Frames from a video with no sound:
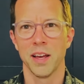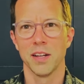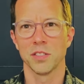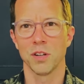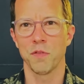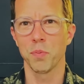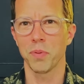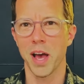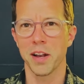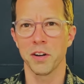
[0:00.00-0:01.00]
So if you
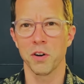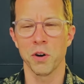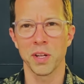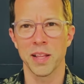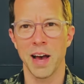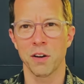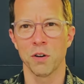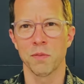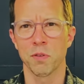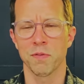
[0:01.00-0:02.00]
plan on owning that
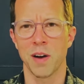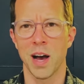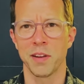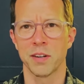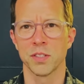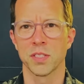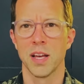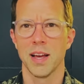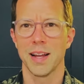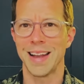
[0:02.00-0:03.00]
home for 5 years,
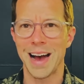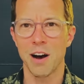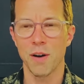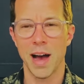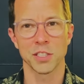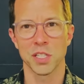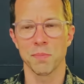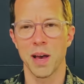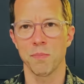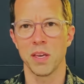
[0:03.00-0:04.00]
now actually
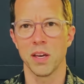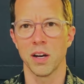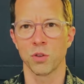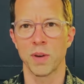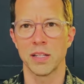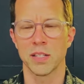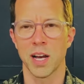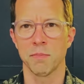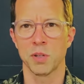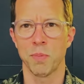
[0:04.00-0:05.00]
might be a great
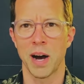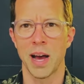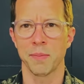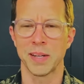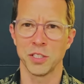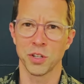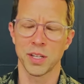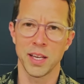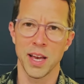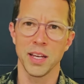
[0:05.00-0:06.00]
time to buy because you're
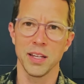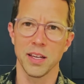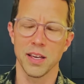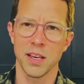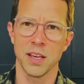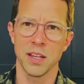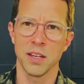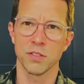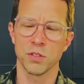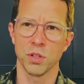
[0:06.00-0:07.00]
getting
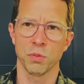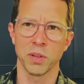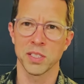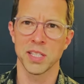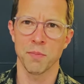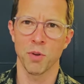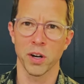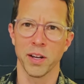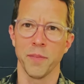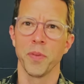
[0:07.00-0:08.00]
into the real estate
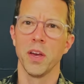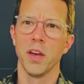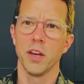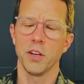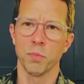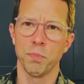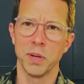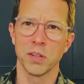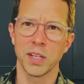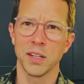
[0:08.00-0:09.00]
market, you're
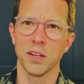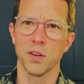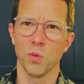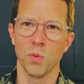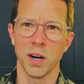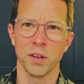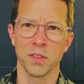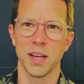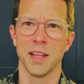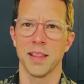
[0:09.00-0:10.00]
building wealth,
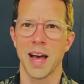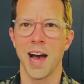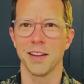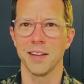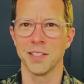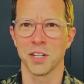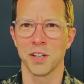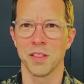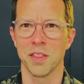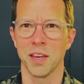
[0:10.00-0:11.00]
and that is a
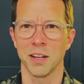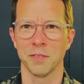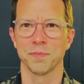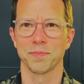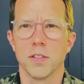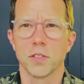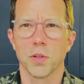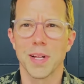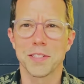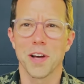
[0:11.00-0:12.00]
good thing. So
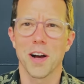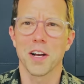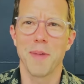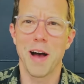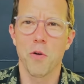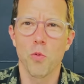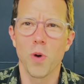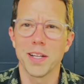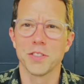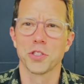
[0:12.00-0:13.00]
let's talk about
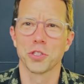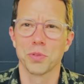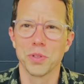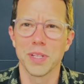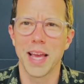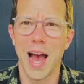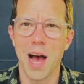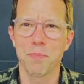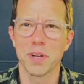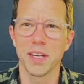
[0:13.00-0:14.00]
what is truly
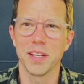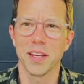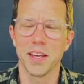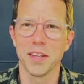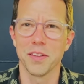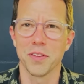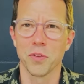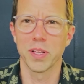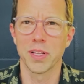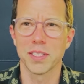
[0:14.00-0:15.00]
happening in the
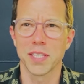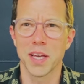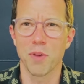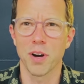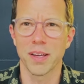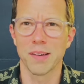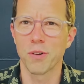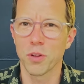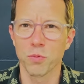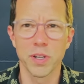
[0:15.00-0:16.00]
estate market. What
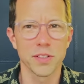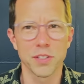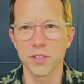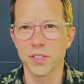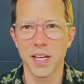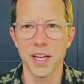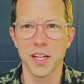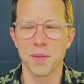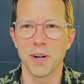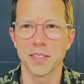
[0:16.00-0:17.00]
are the realtors saying
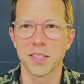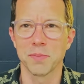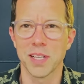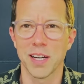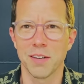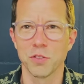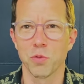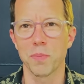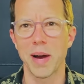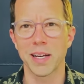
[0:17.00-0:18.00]
amongst themselves?
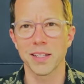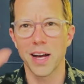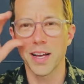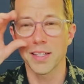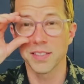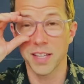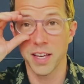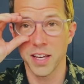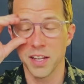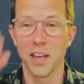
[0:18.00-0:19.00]
What are my clients
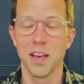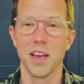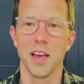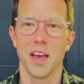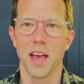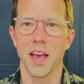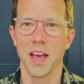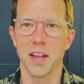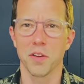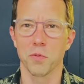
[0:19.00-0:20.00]
saying?
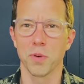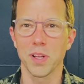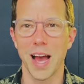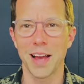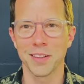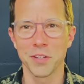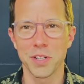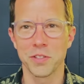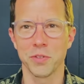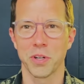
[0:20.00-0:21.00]
And really, I
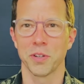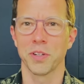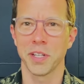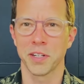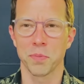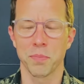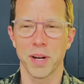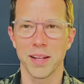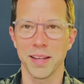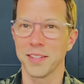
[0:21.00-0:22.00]
alluded to it earlier, but
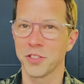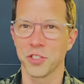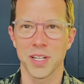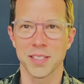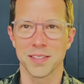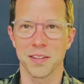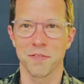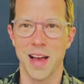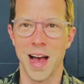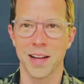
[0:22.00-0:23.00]
it is just the
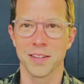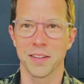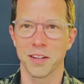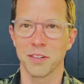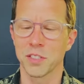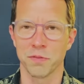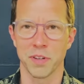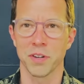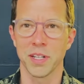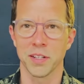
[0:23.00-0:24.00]
fact that there is
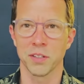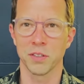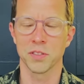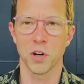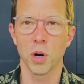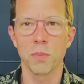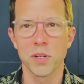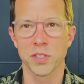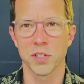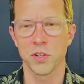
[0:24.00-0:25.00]
very little to
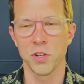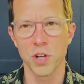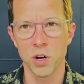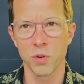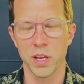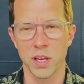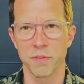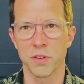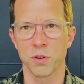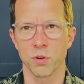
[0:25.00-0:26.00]
almost no
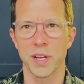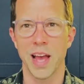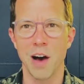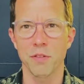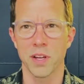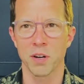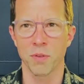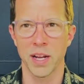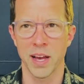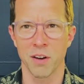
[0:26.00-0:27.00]
inventory out there
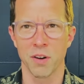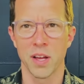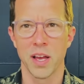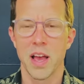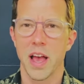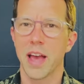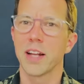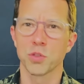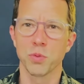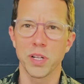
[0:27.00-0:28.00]
right now. And
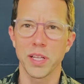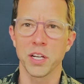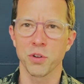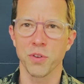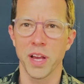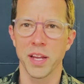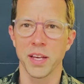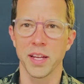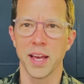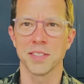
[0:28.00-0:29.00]
it's really
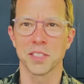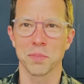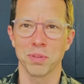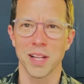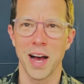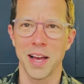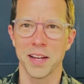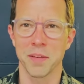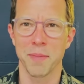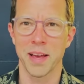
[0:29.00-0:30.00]
creating a supply
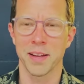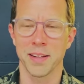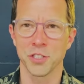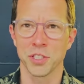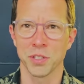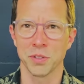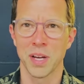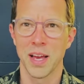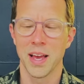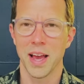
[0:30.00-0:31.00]
and demand issue.
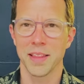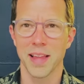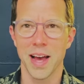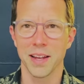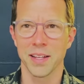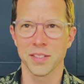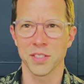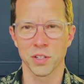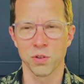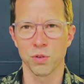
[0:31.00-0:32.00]
And that is
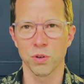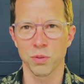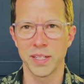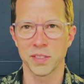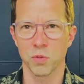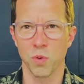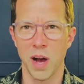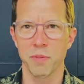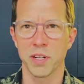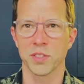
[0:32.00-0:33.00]
the core reason
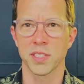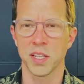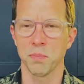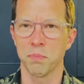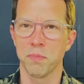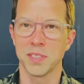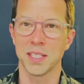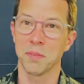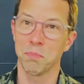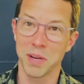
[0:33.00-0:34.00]
why we are
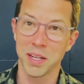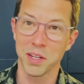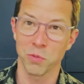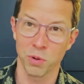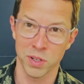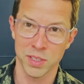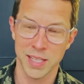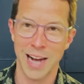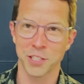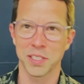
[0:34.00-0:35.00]
seeing bidding wars
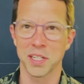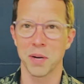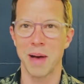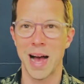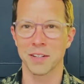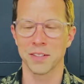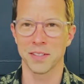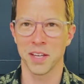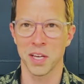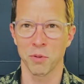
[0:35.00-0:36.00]
actually come back to the
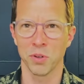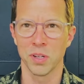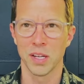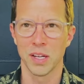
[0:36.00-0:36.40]
table.